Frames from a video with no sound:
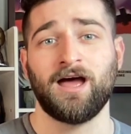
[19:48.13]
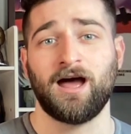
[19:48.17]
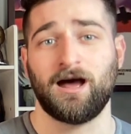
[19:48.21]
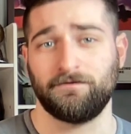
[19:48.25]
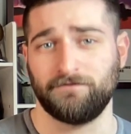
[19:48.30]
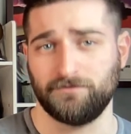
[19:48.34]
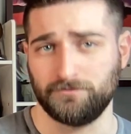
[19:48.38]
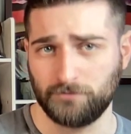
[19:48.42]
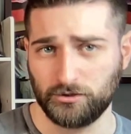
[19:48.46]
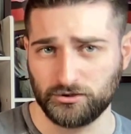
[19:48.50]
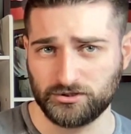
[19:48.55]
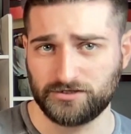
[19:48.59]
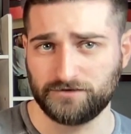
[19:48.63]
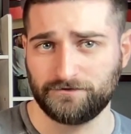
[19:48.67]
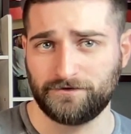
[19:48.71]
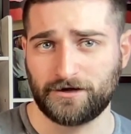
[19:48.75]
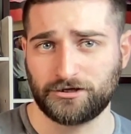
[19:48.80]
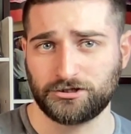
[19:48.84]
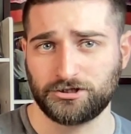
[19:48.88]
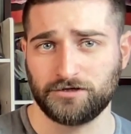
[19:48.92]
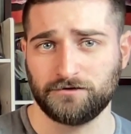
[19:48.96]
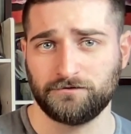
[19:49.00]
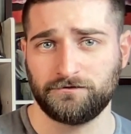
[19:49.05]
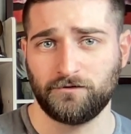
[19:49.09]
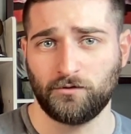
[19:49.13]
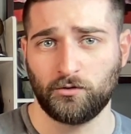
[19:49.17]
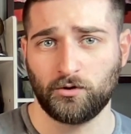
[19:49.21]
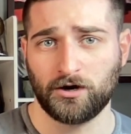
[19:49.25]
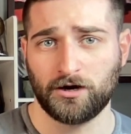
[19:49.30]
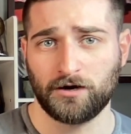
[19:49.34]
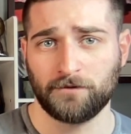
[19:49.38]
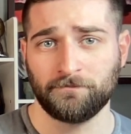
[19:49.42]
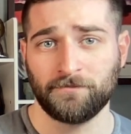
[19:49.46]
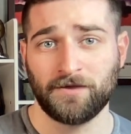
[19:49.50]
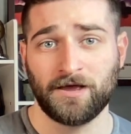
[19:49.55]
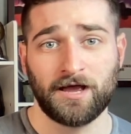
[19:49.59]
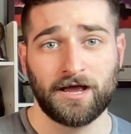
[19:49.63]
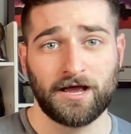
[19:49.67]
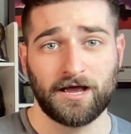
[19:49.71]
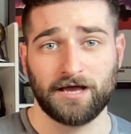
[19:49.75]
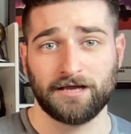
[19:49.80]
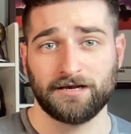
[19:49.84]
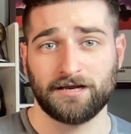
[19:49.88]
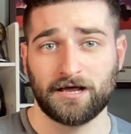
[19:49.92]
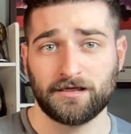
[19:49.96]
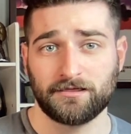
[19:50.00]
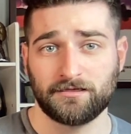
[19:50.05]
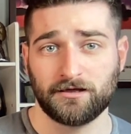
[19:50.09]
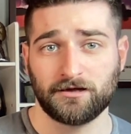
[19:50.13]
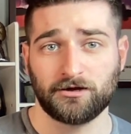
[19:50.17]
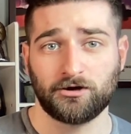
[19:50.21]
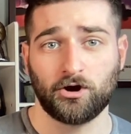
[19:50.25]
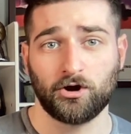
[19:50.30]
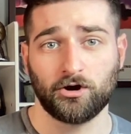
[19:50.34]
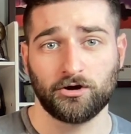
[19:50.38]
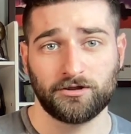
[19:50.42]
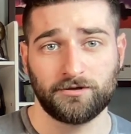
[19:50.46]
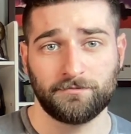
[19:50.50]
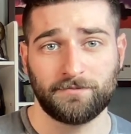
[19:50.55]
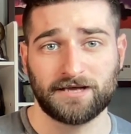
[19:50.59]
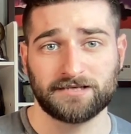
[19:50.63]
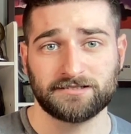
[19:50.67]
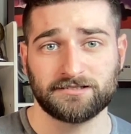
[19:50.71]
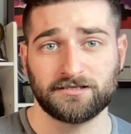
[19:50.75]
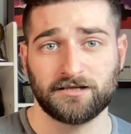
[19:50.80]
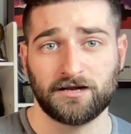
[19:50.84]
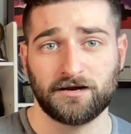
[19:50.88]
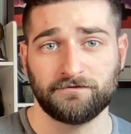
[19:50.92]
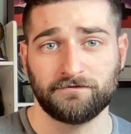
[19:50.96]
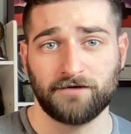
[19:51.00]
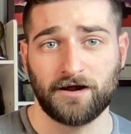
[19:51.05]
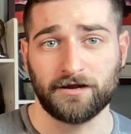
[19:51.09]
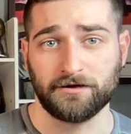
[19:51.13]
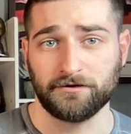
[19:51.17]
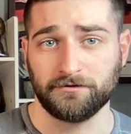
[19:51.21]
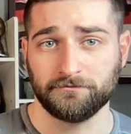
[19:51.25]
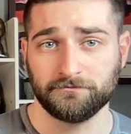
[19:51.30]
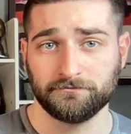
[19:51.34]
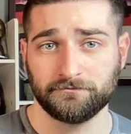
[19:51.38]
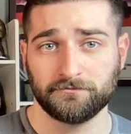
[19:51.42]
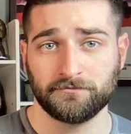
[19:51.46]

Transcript: have the most affection for, and I think are the best that I've read.